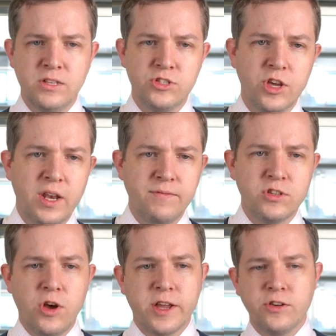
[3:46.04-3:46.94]
So you can have a
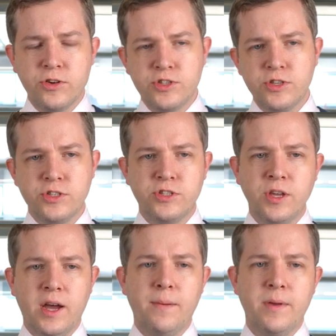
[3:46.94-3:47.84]

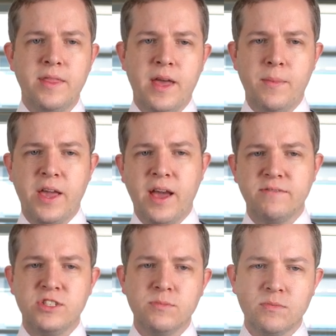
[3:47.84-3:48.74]
diagnosis um, and that may
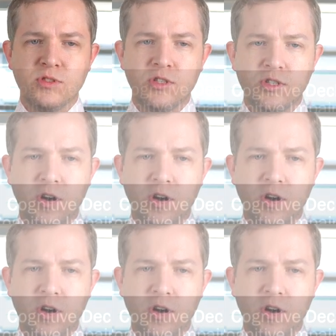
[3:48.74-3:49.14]
have symptoms and